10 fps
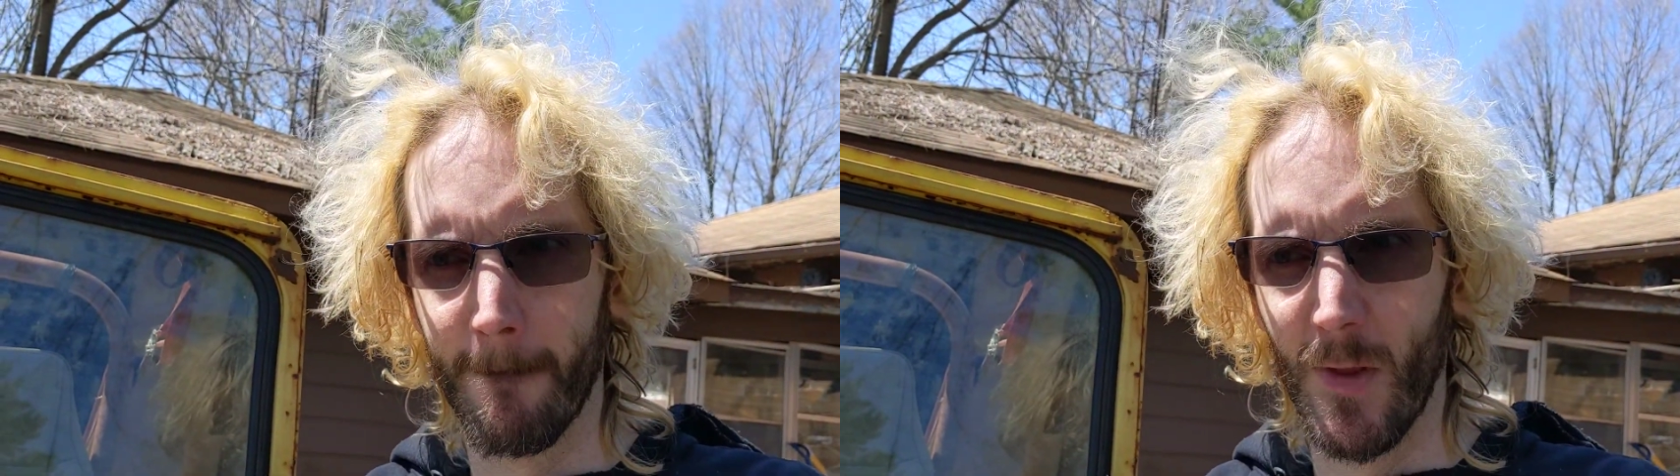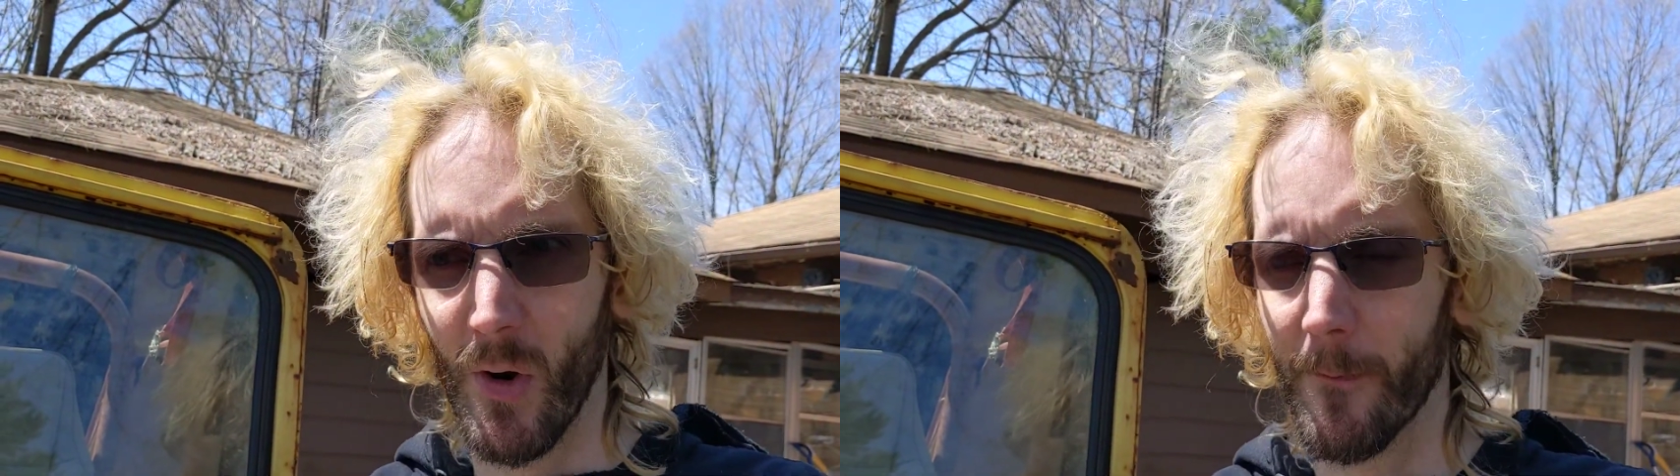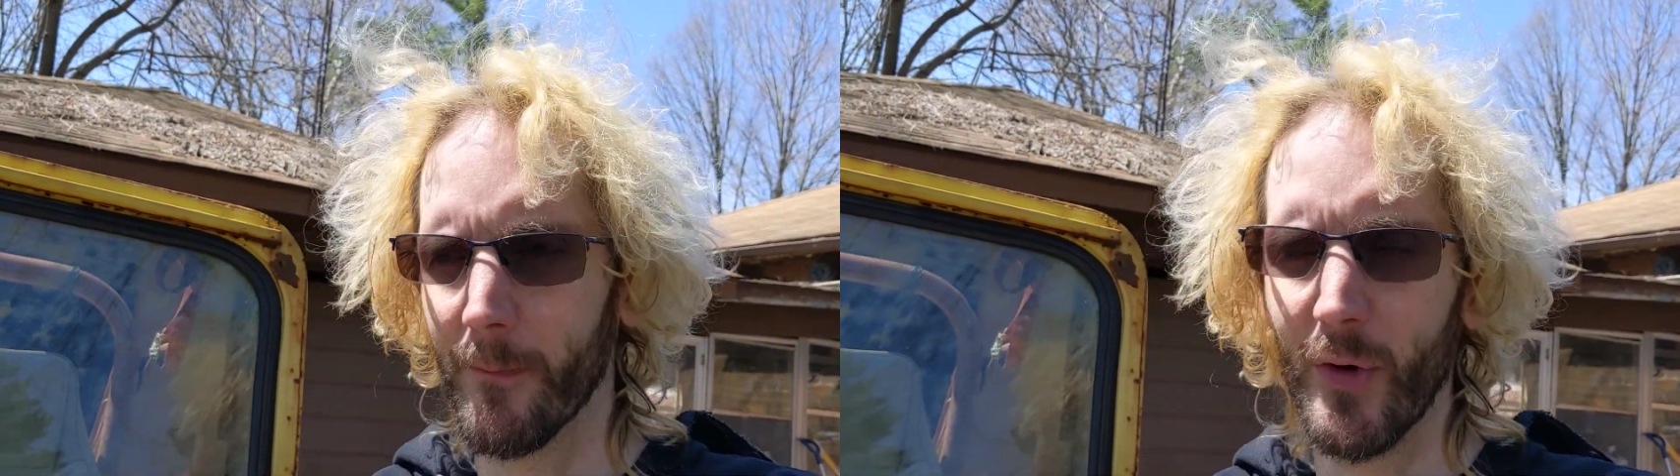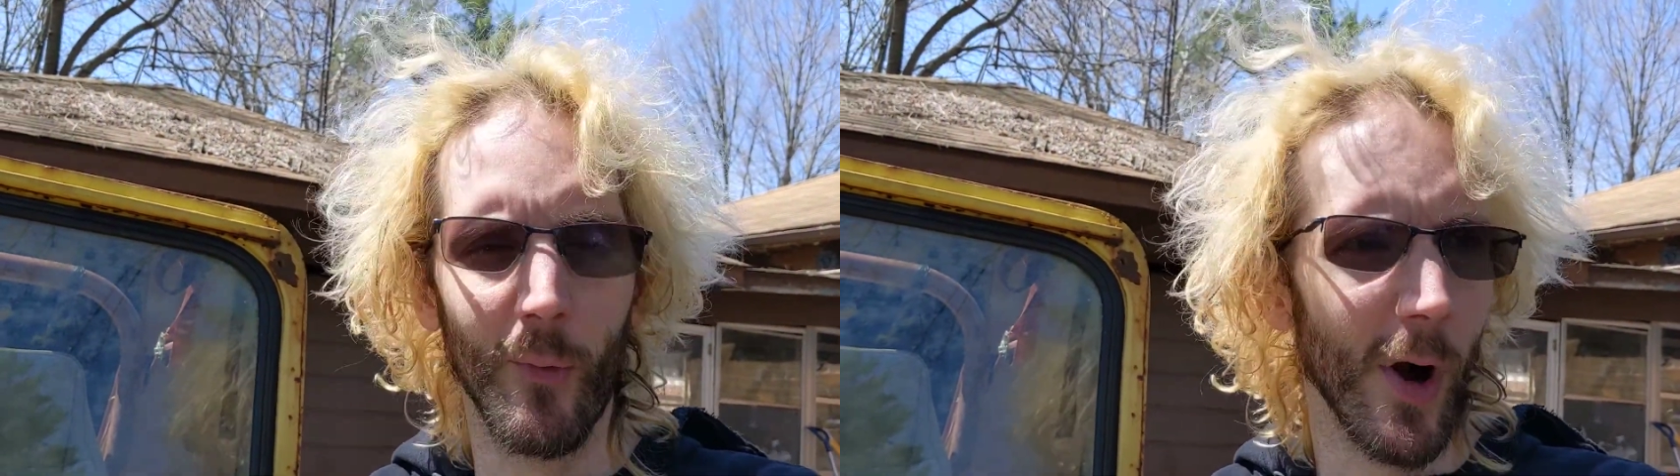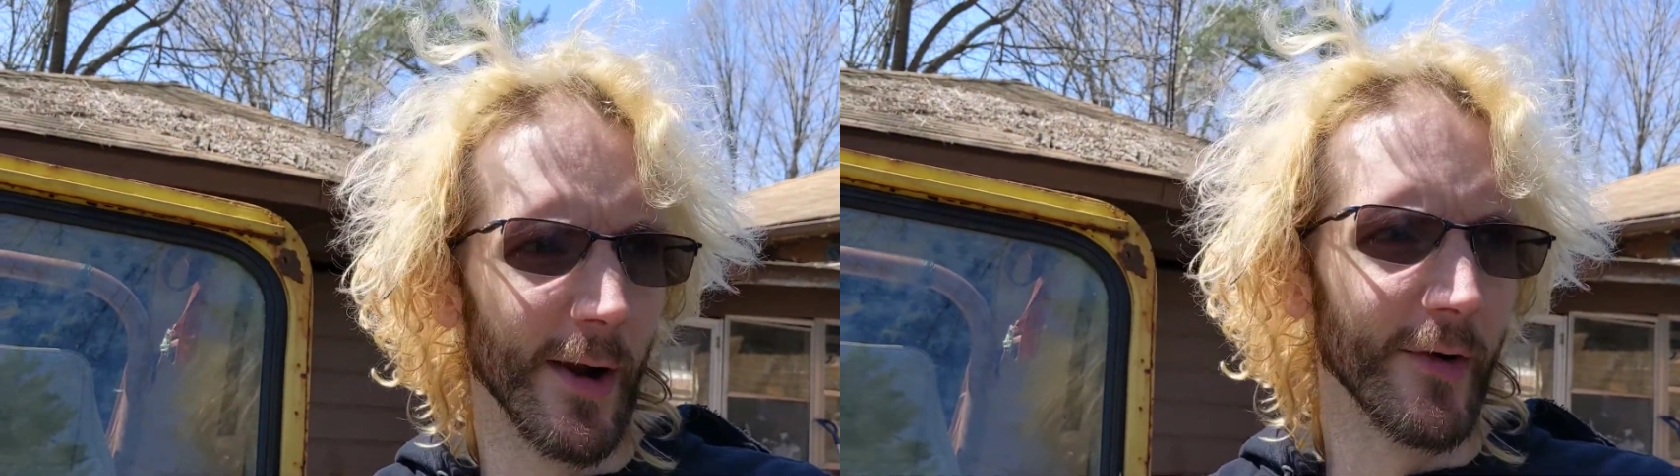or new
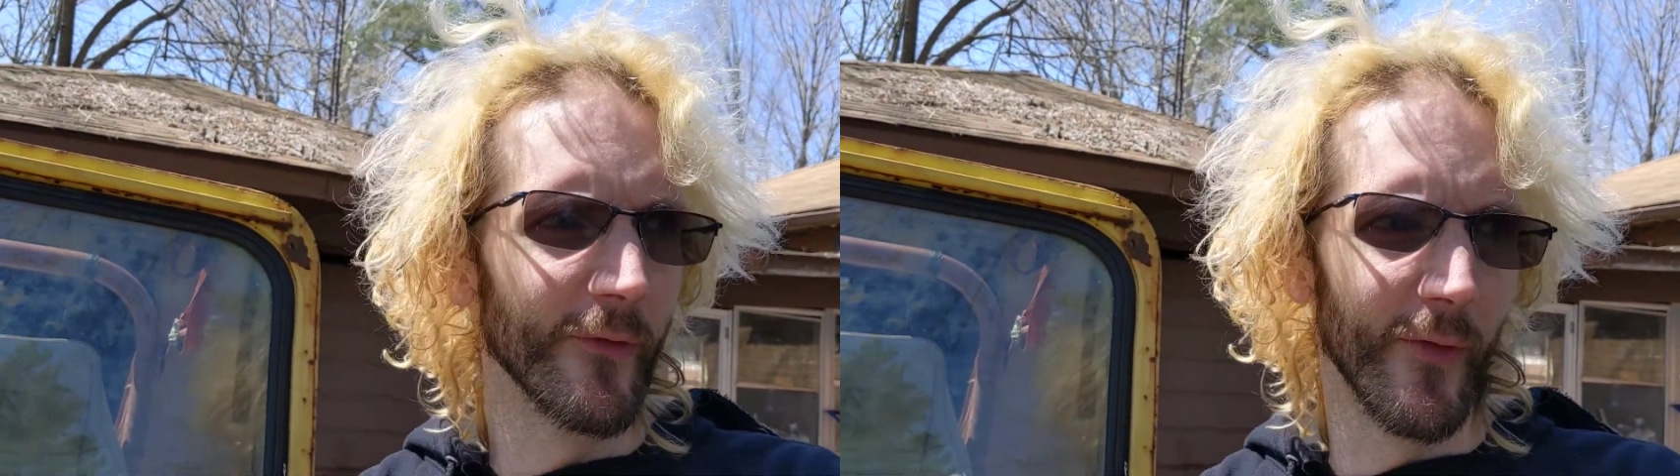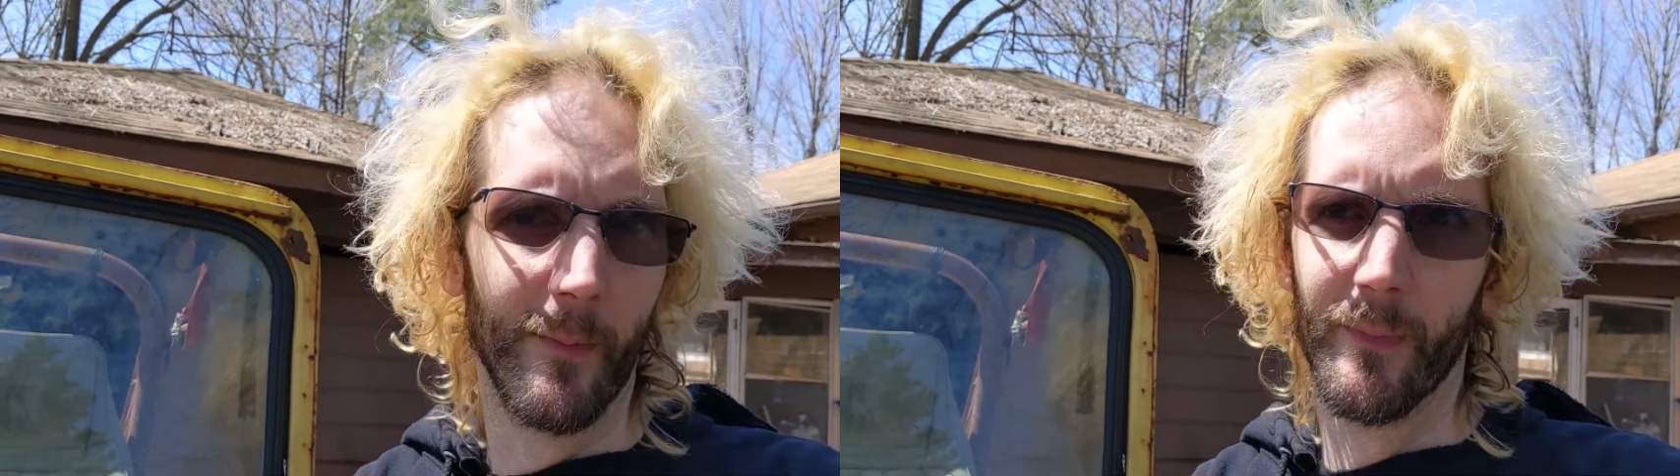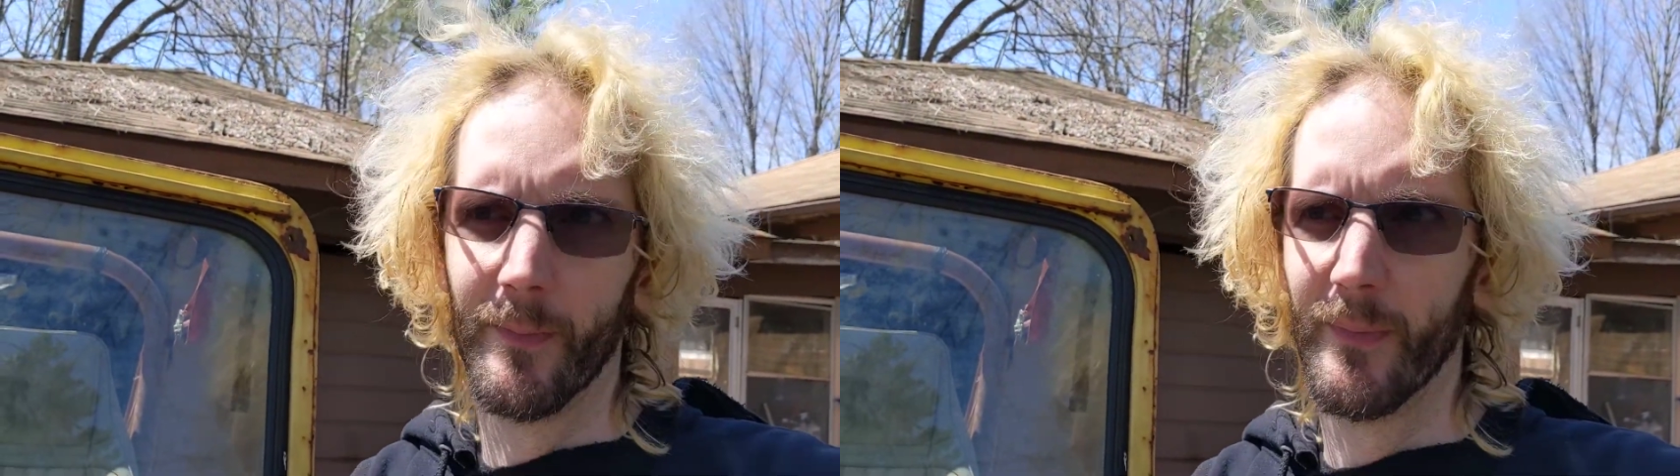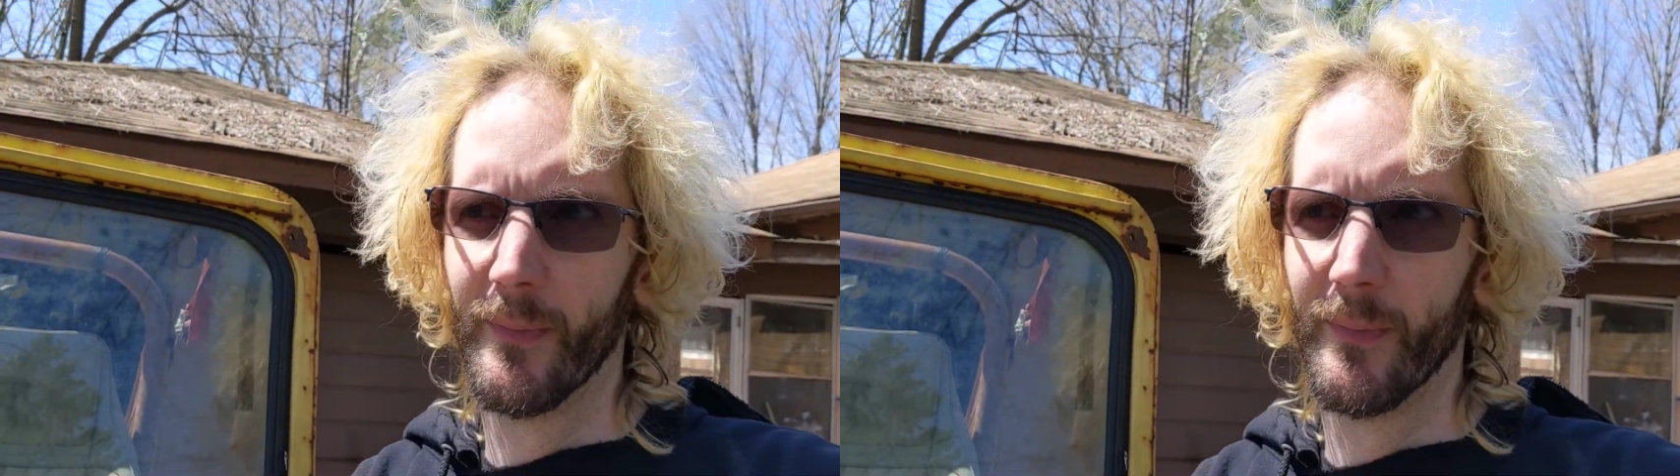wires from